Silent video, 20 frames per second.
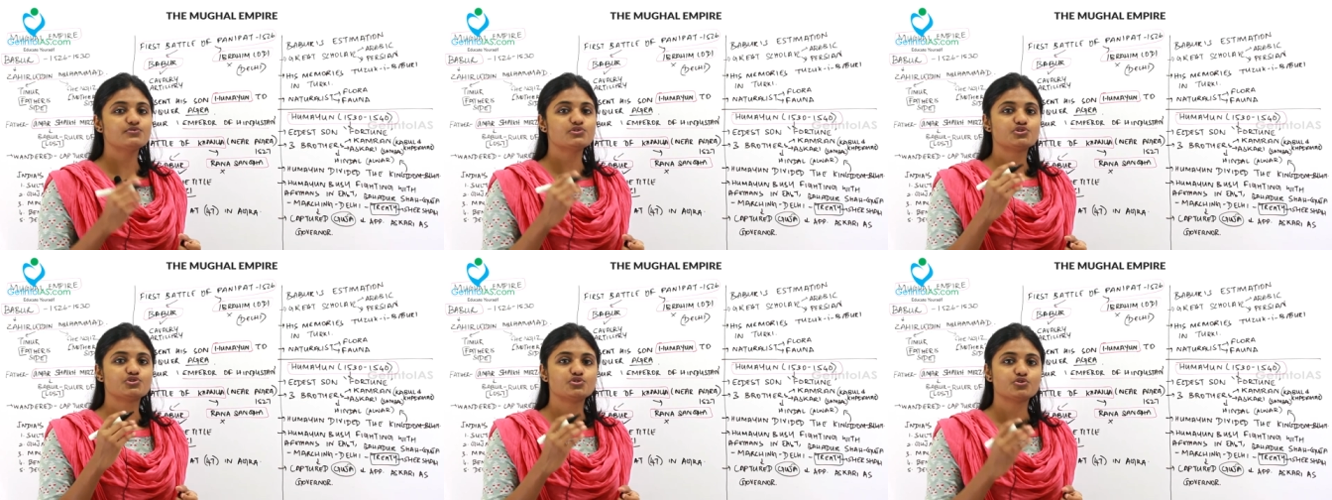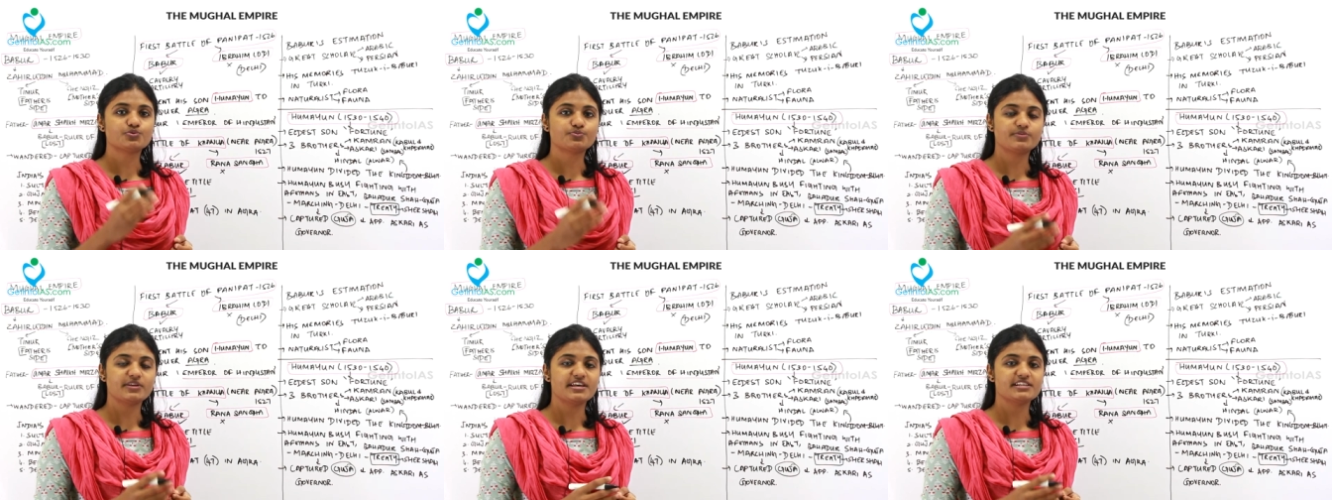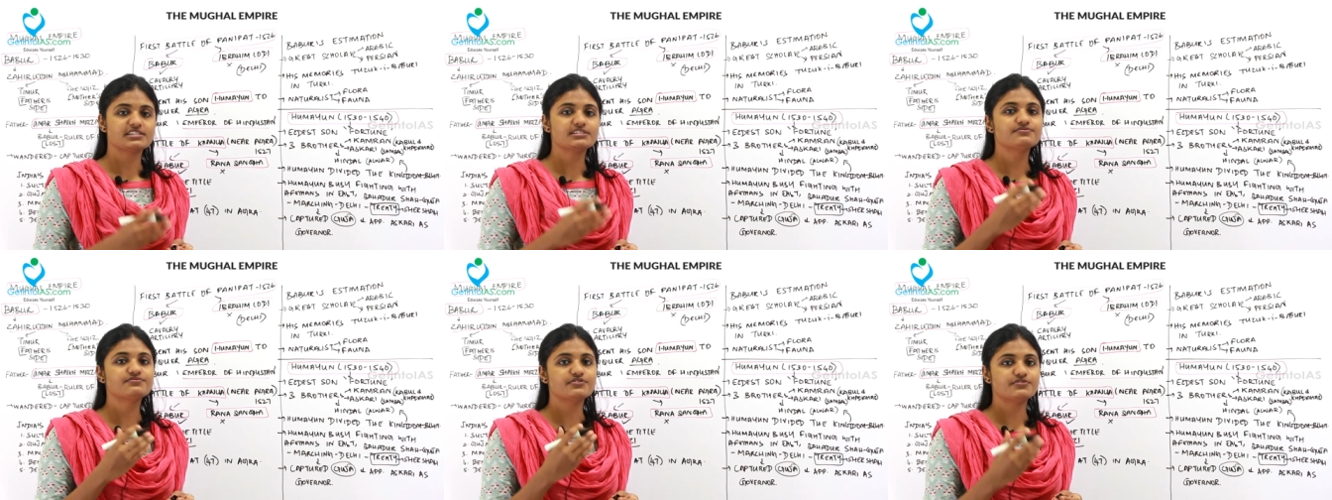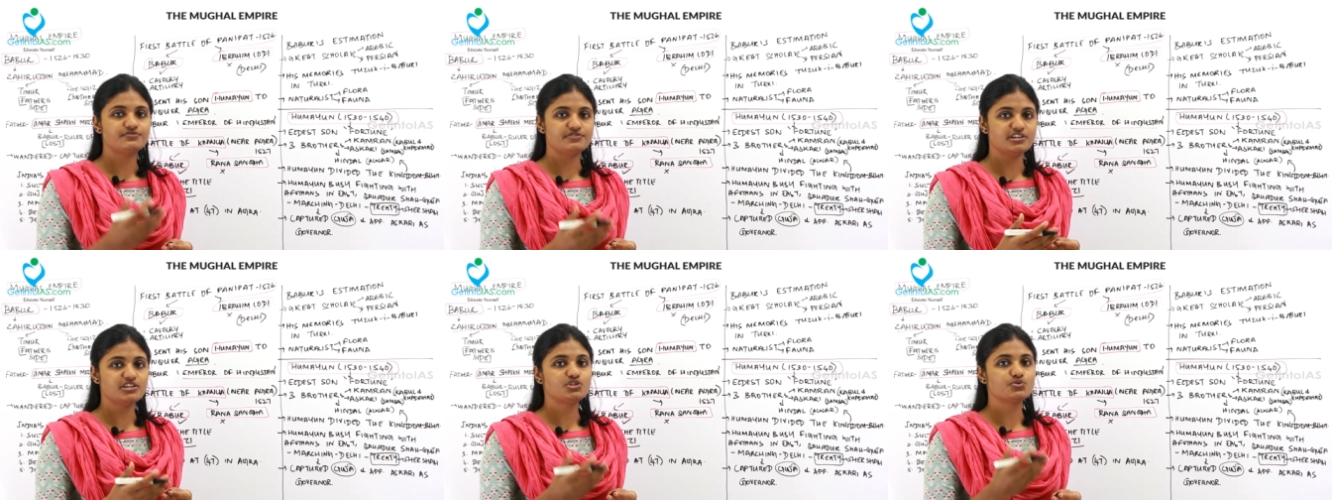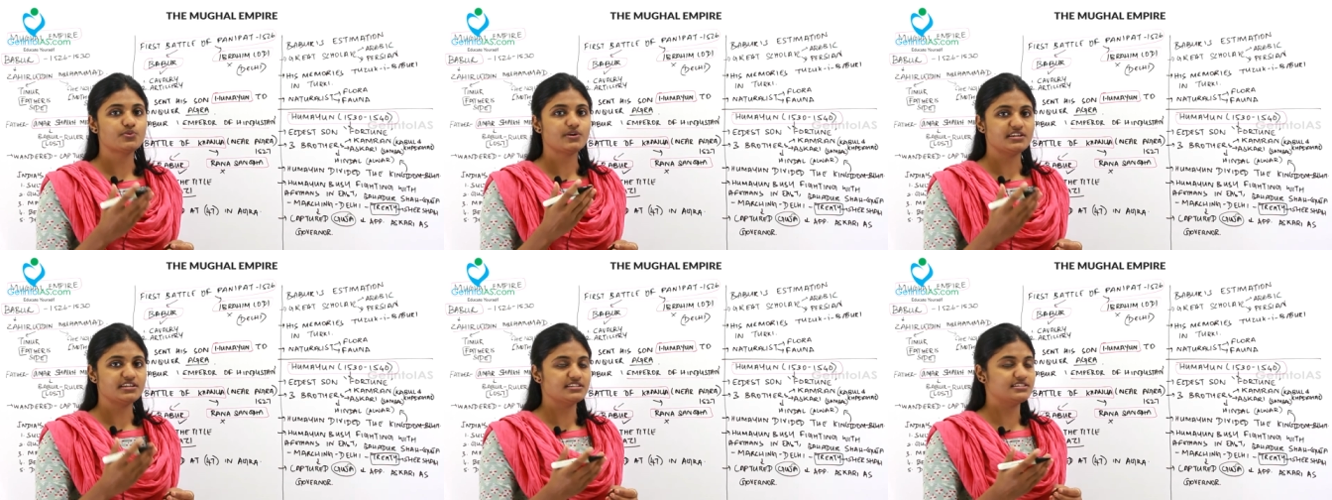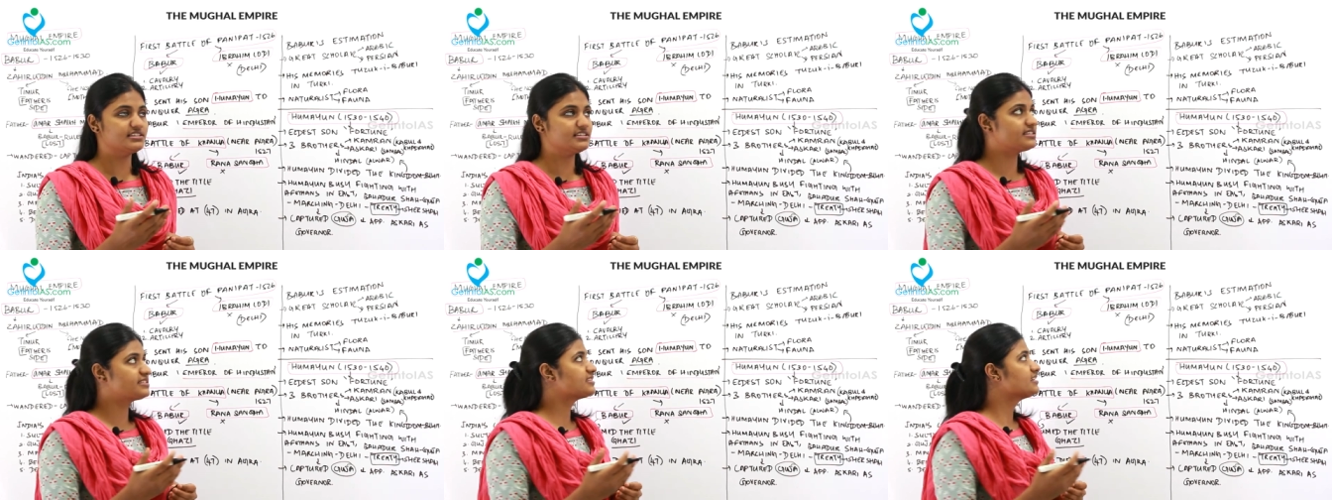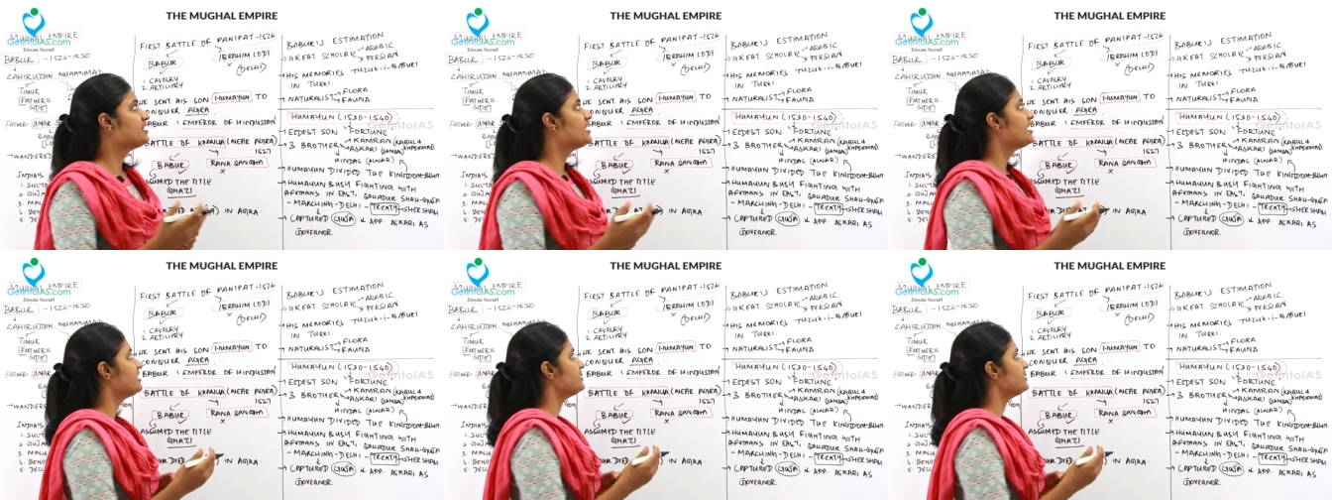which took place in fifteen twenty-six.